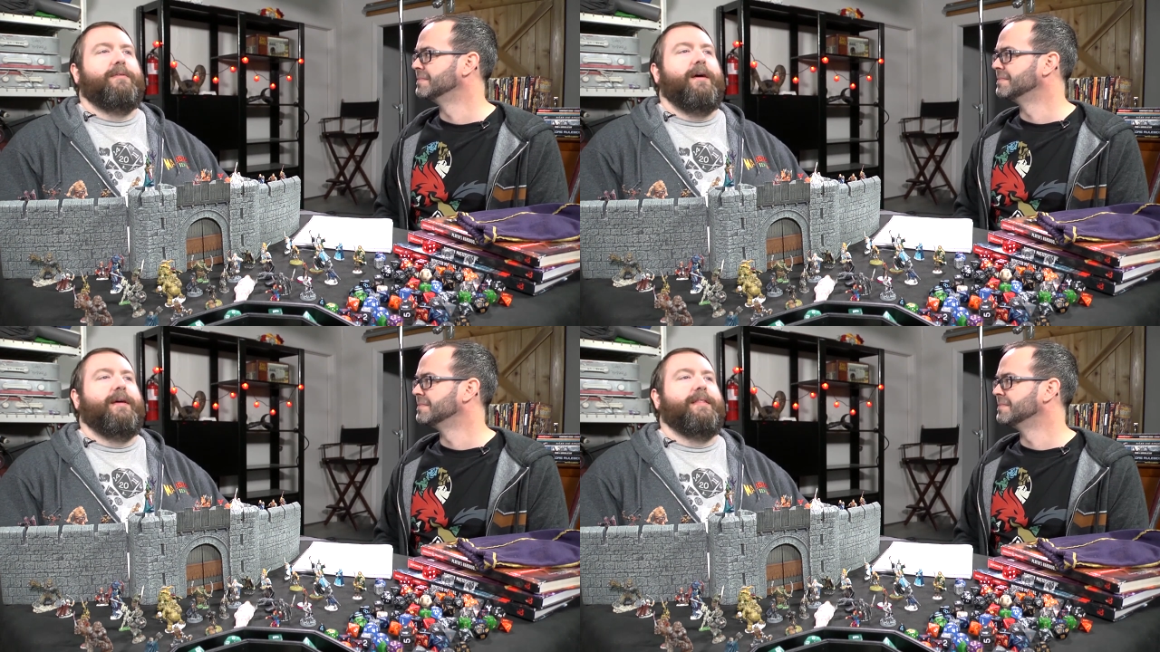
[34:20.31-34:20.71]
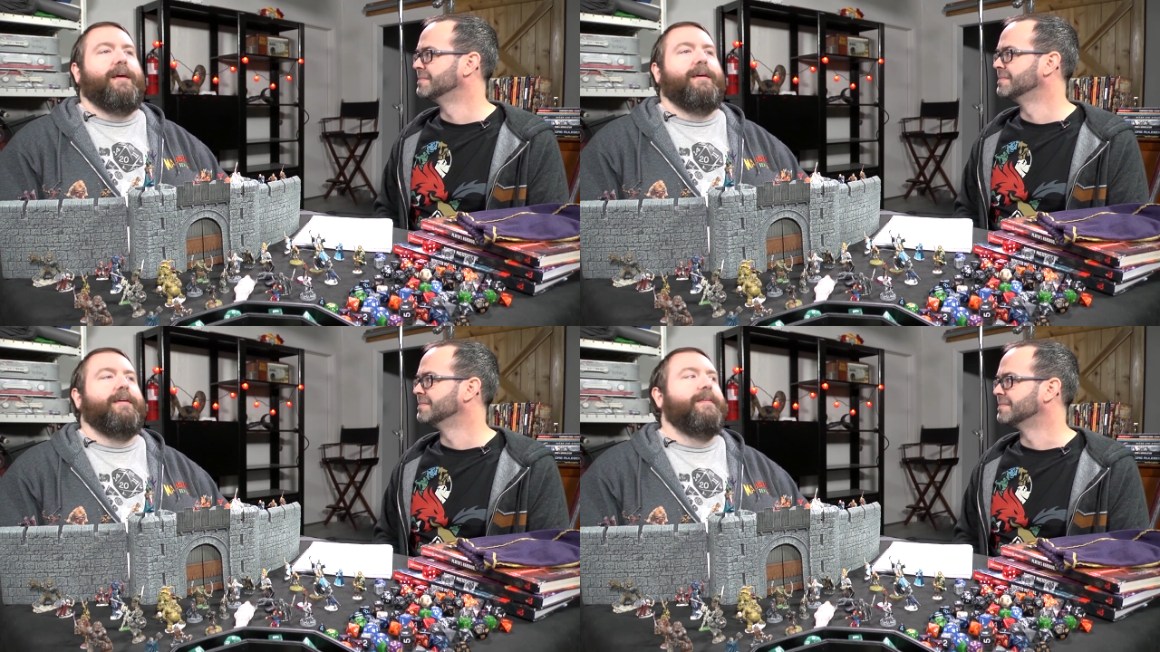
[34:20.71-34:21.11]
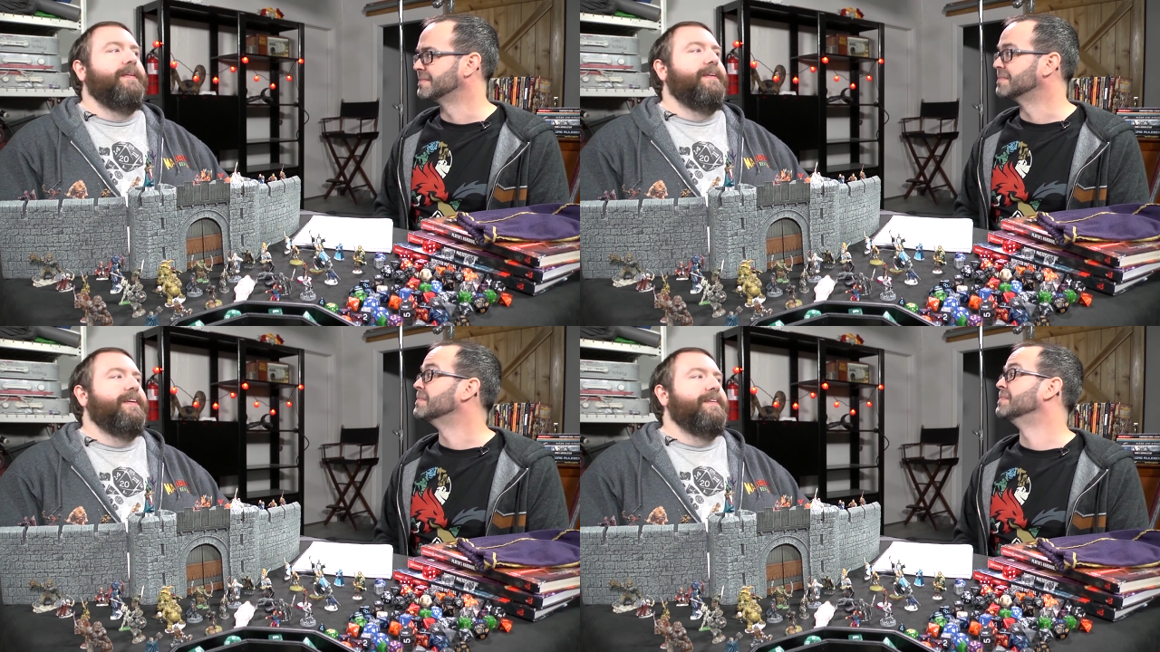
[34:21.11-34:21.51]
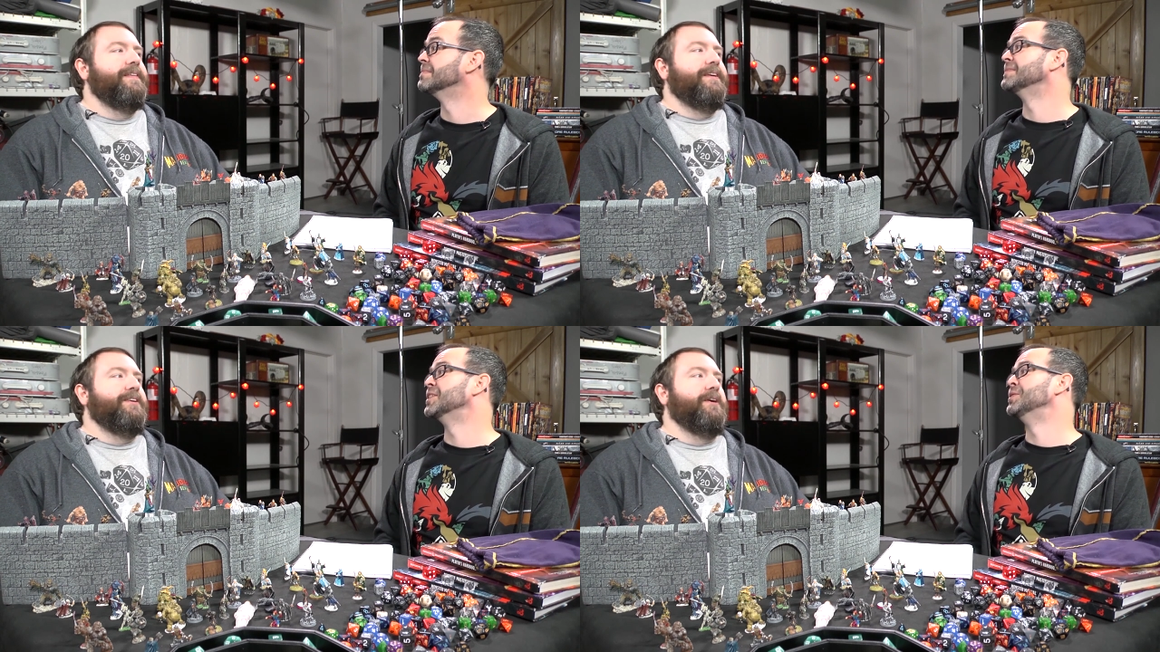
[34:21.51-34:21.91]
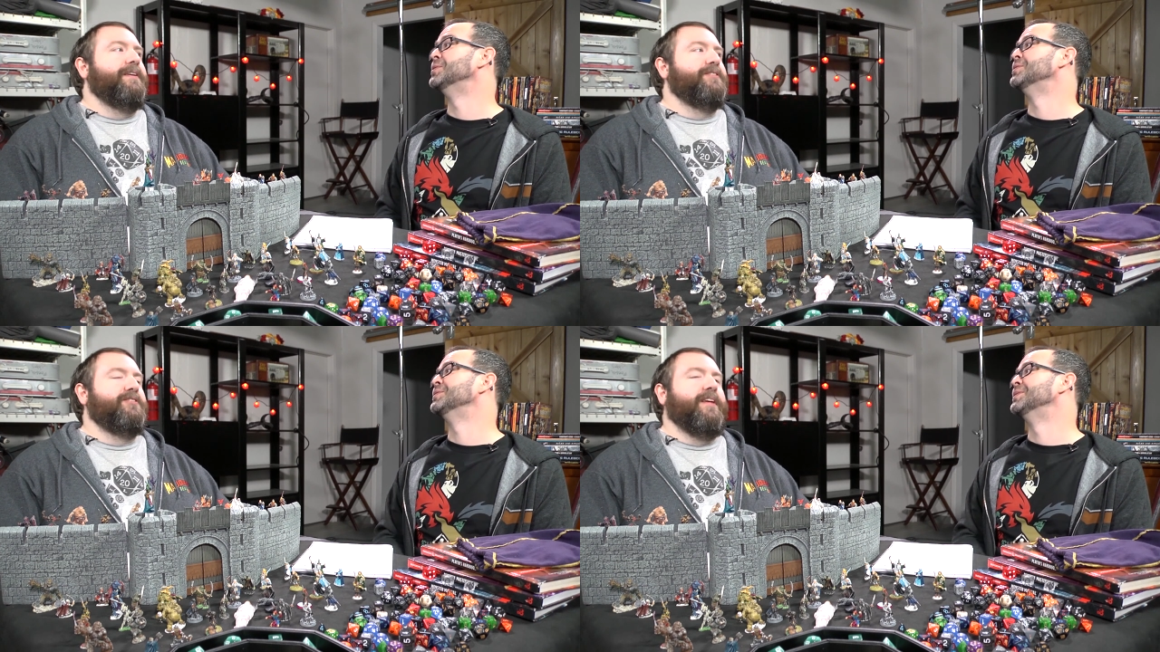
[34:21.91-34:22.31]
Speaker 1: right? Like,
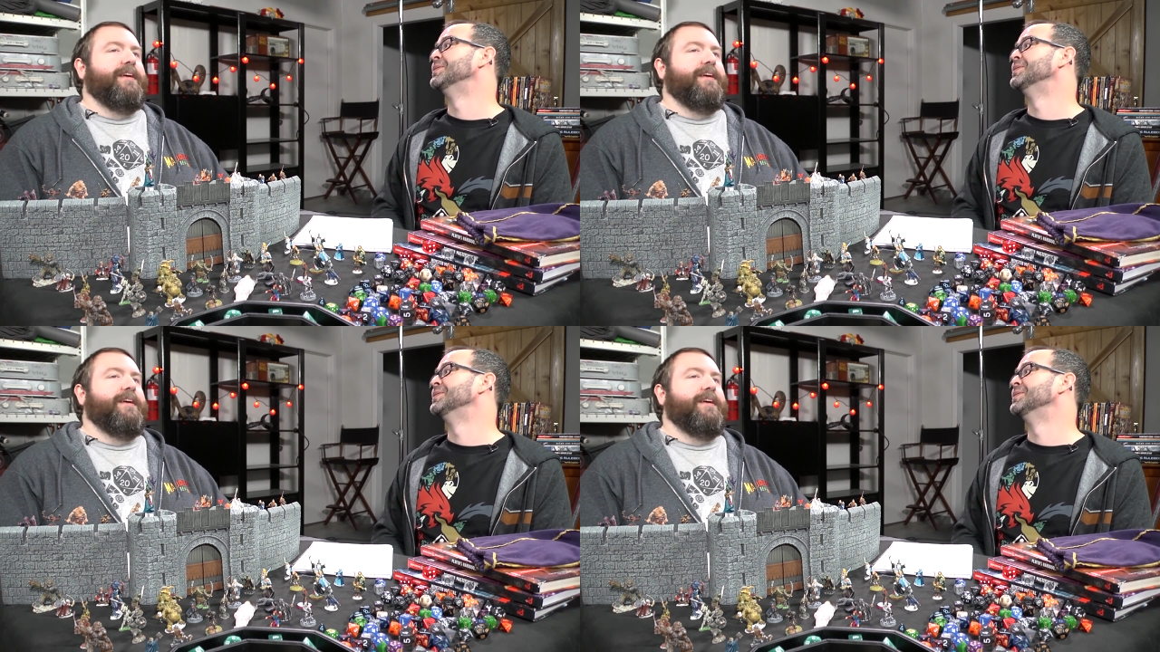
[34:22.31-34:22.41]
you're just